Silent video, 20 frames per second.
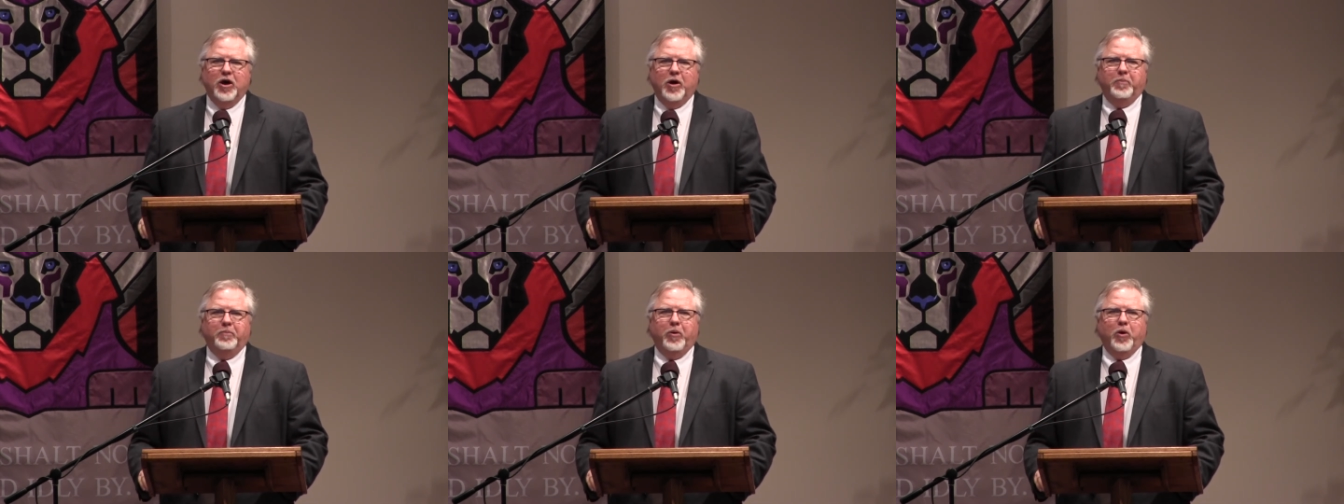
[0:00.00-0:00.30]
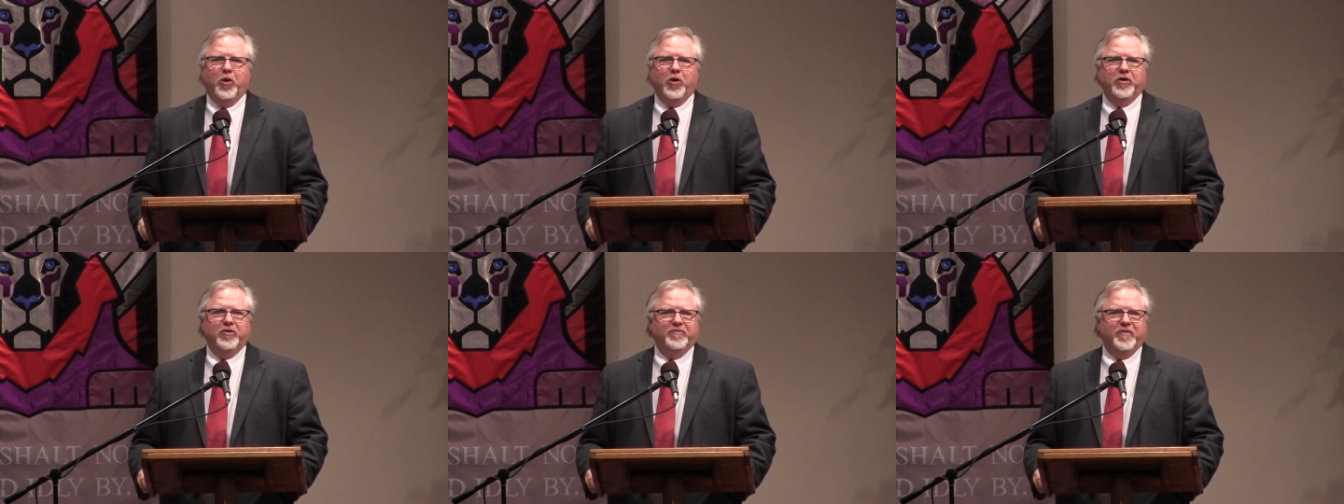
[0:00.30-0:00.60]
a
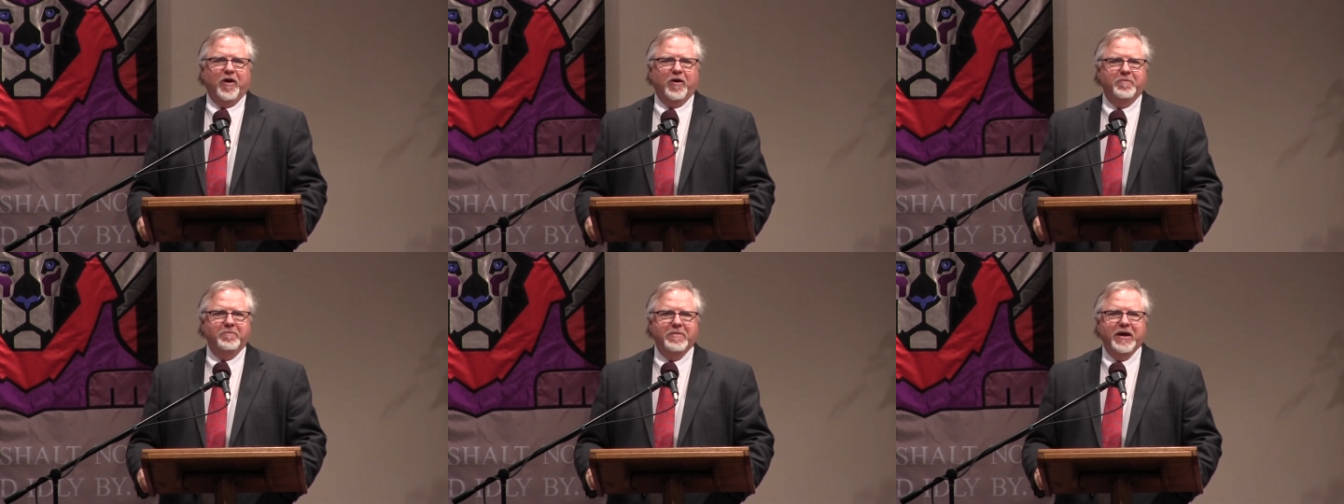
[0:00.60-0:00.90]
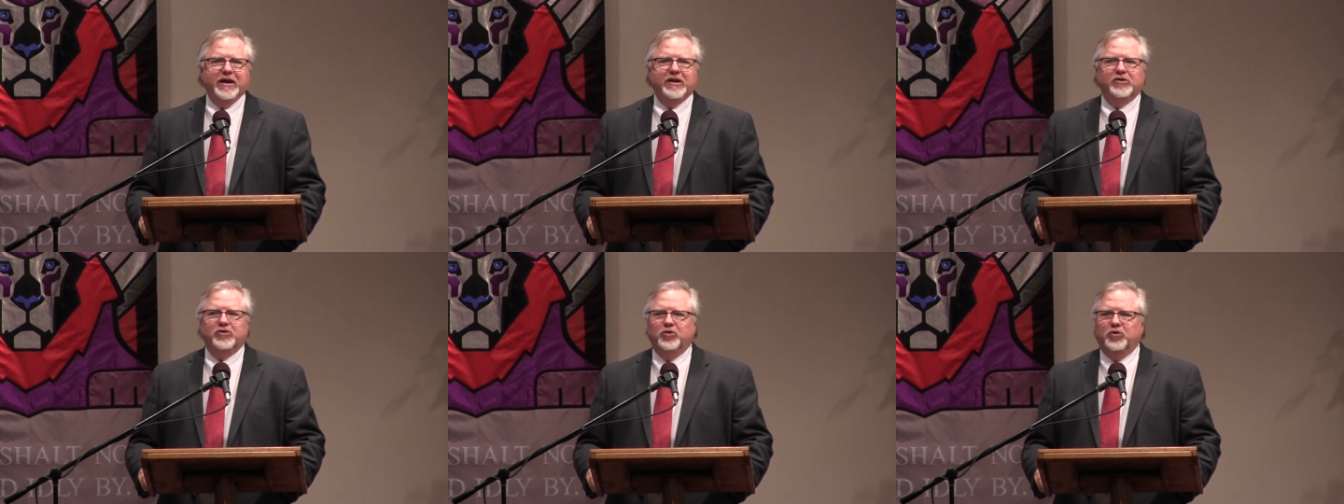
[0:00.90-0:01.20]
part of our
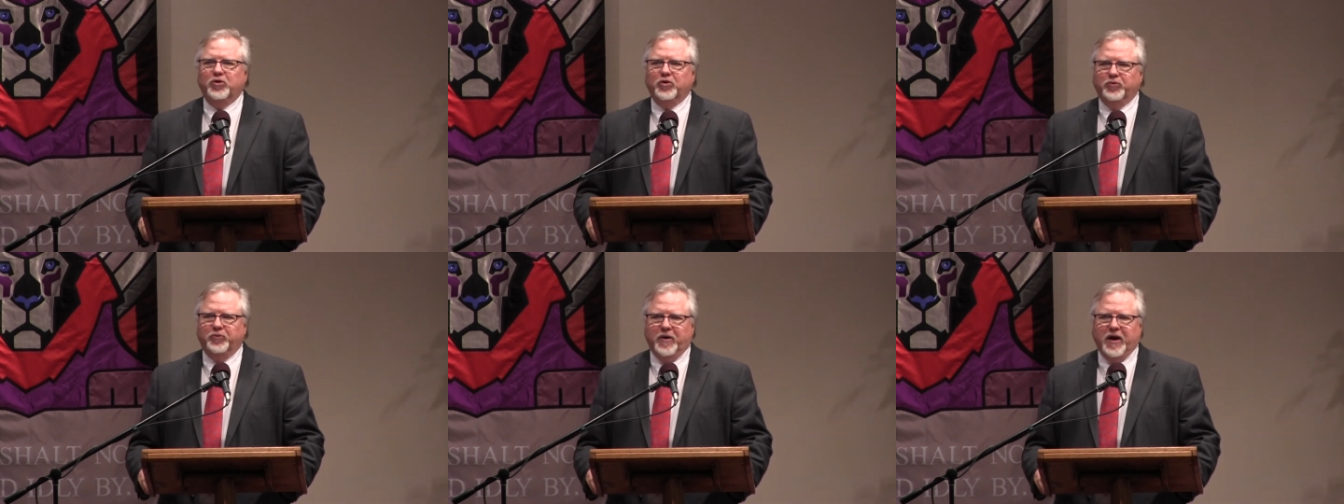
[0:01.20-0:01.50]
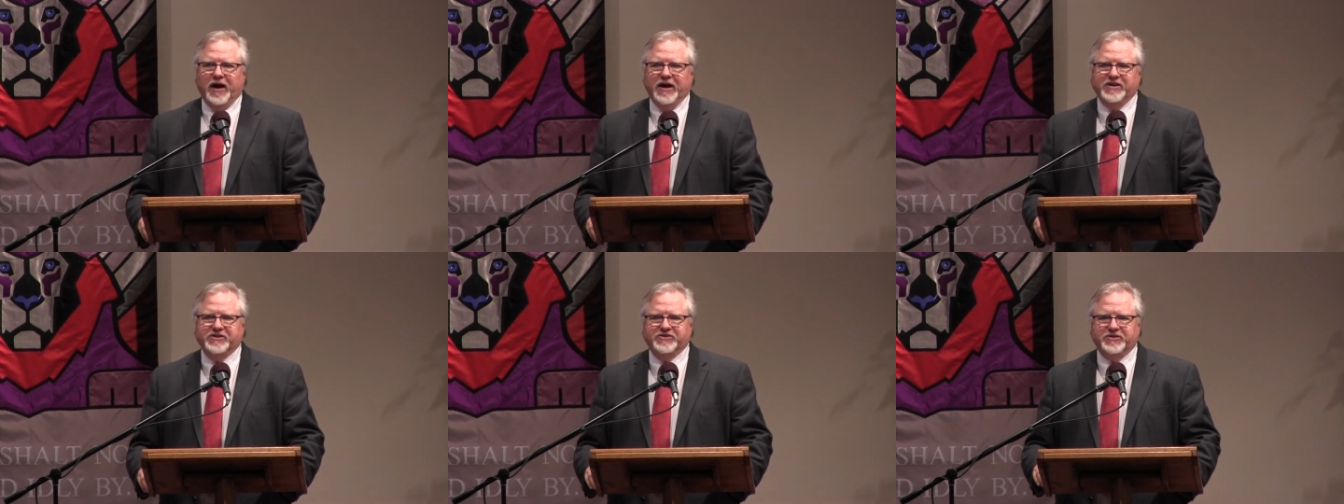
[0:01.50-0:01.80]
medical
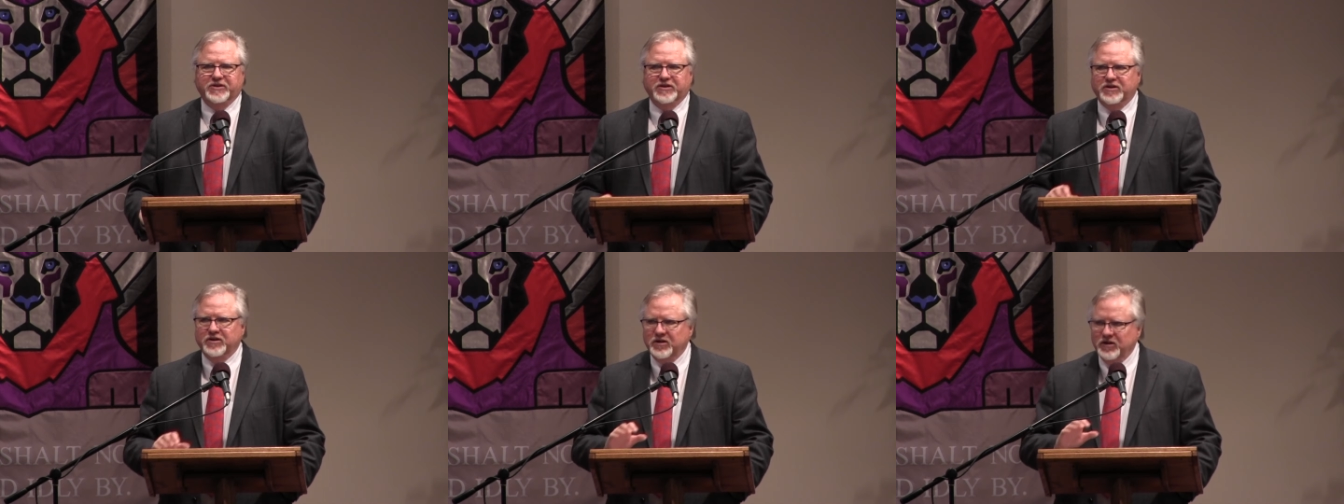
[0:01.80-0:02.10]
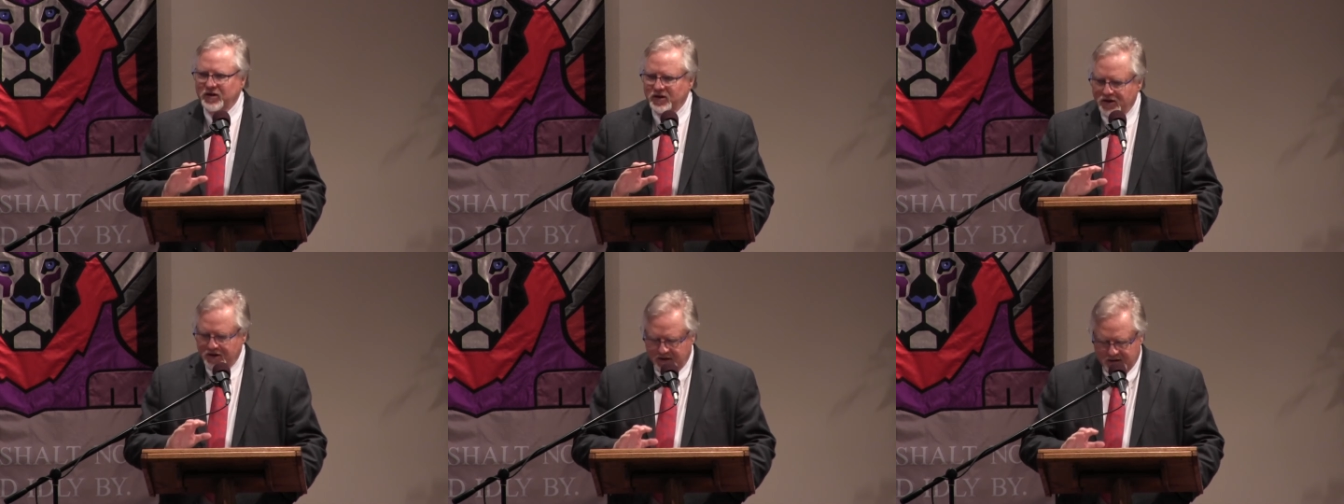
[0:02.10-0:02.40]
horizon
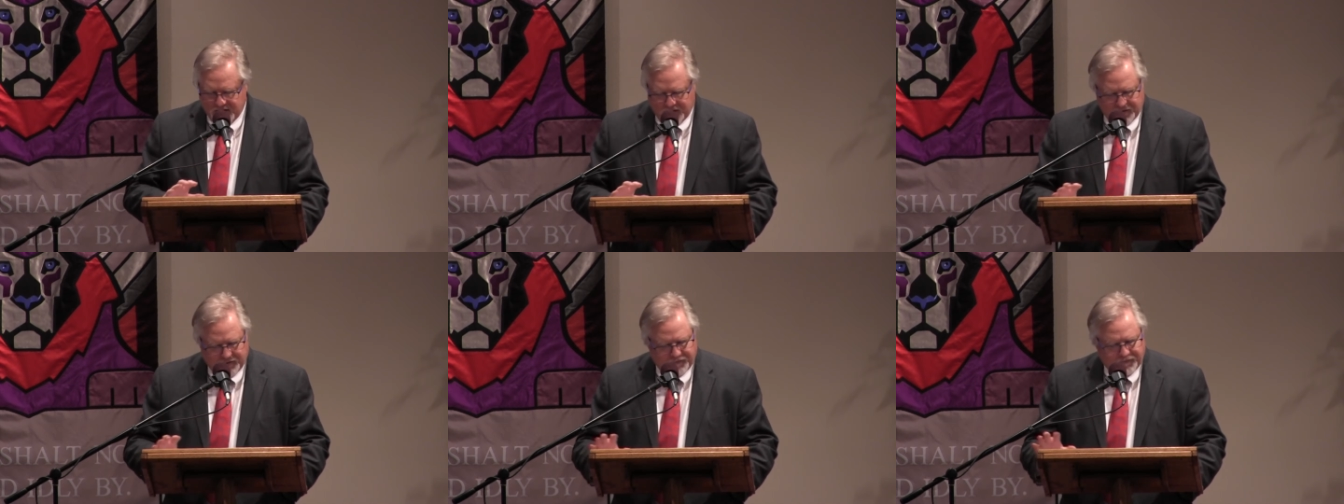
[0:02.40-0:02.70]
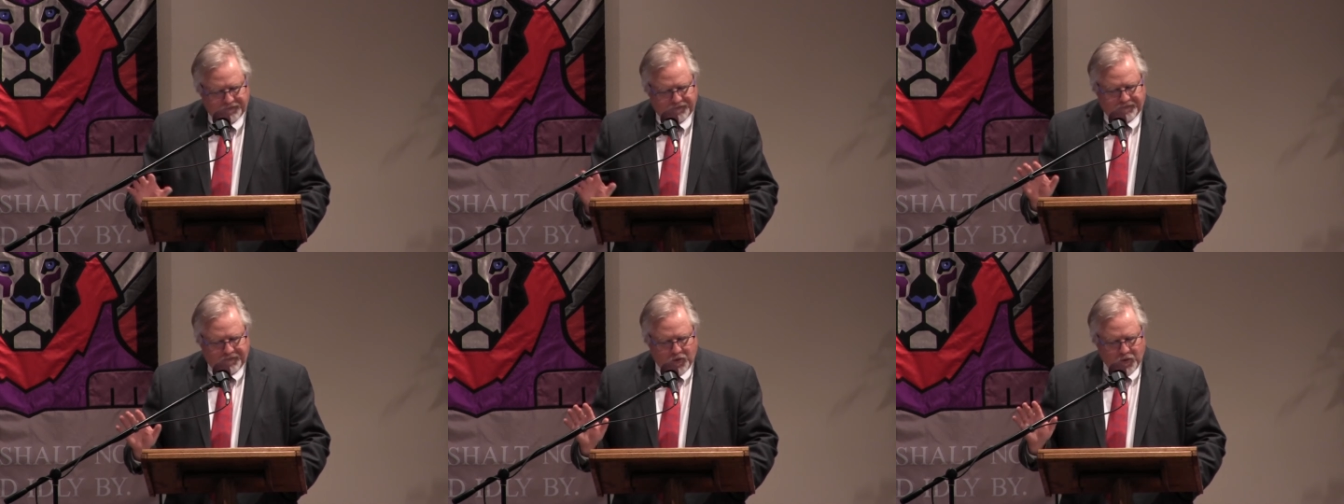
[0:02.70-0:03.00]

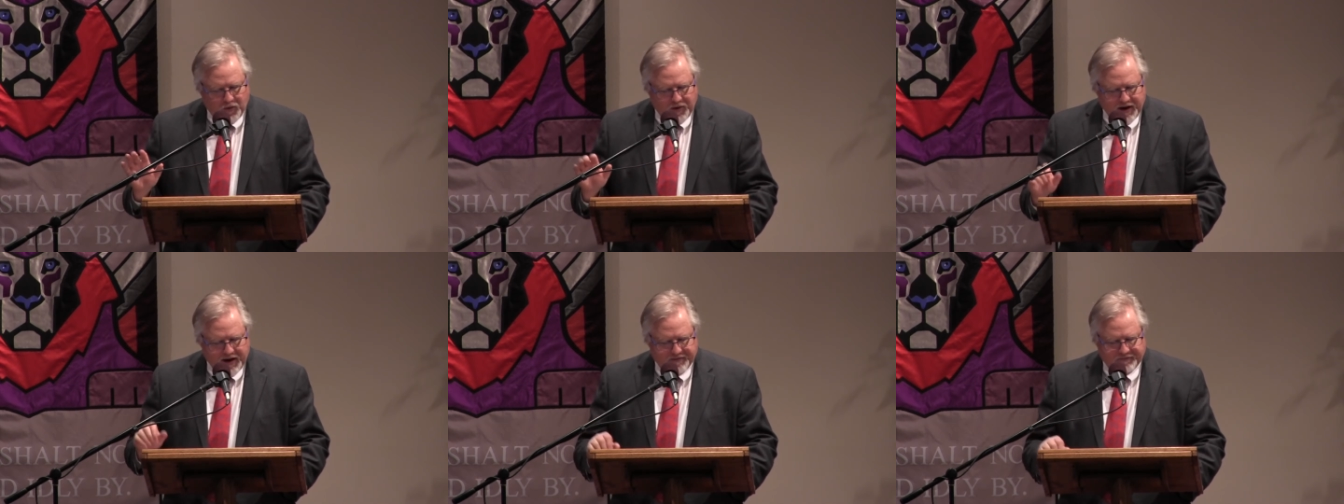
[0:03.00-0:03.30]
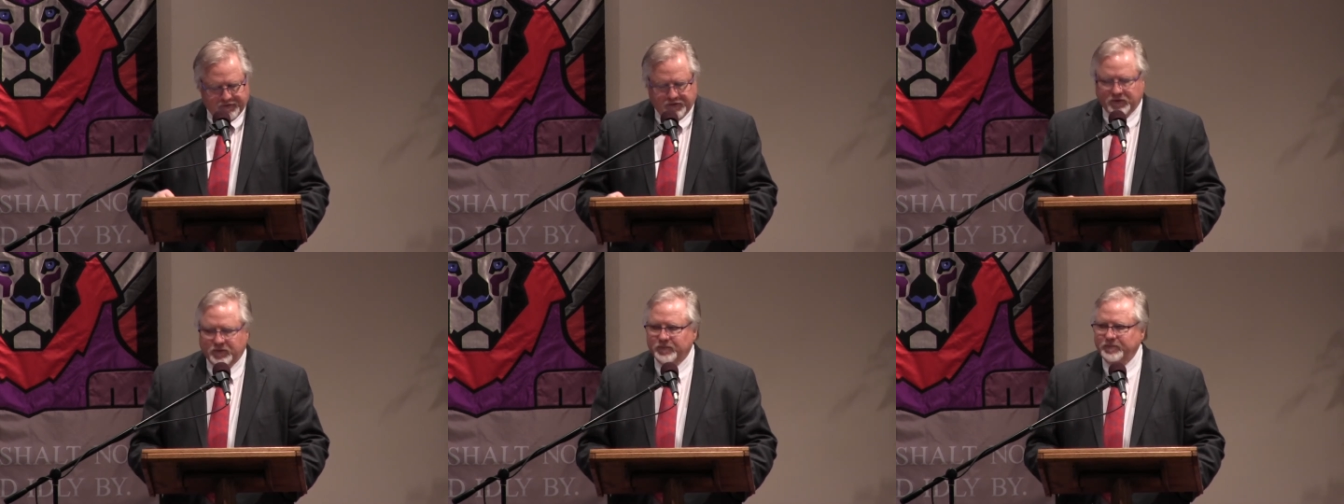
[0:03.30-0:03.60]

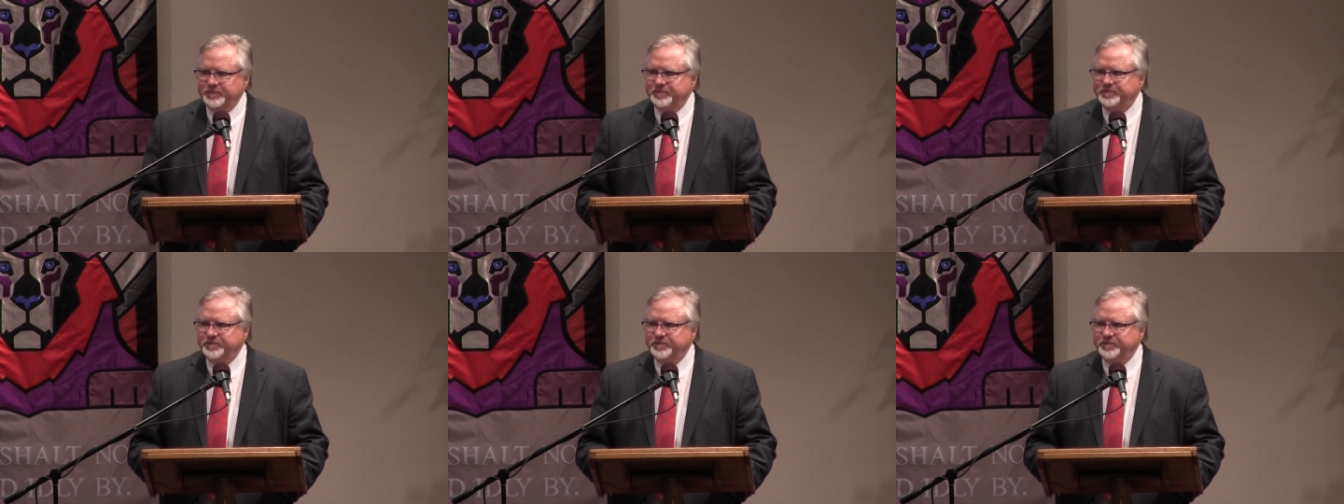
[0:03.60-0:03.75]
forever.